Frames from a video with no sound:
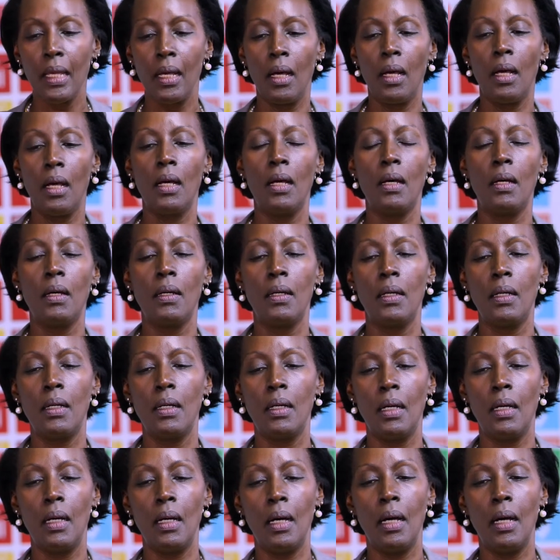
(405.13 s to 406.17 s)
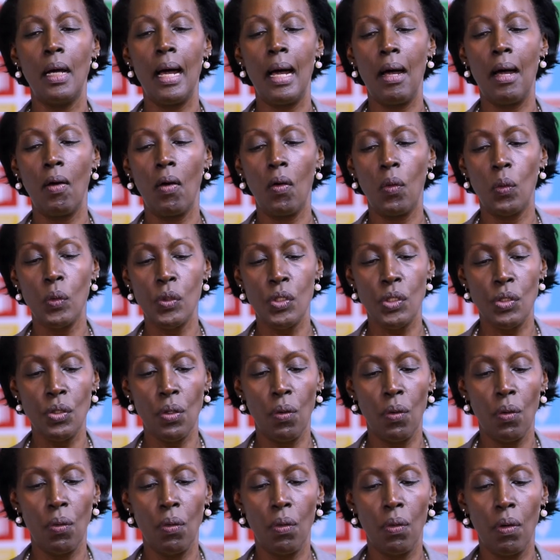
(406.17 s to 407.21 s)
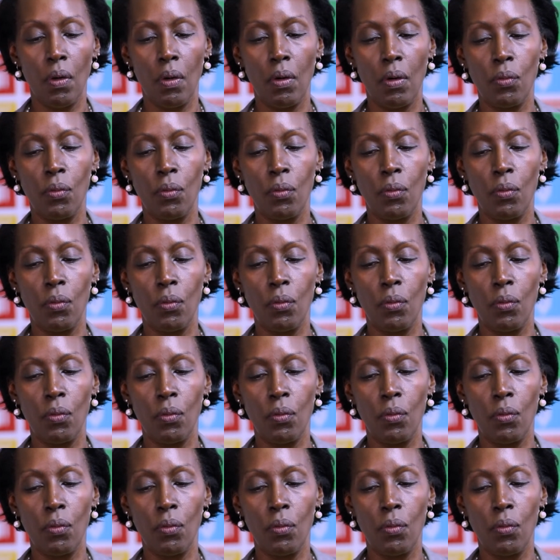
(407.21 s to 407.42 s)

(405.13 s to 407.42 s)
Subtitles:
are also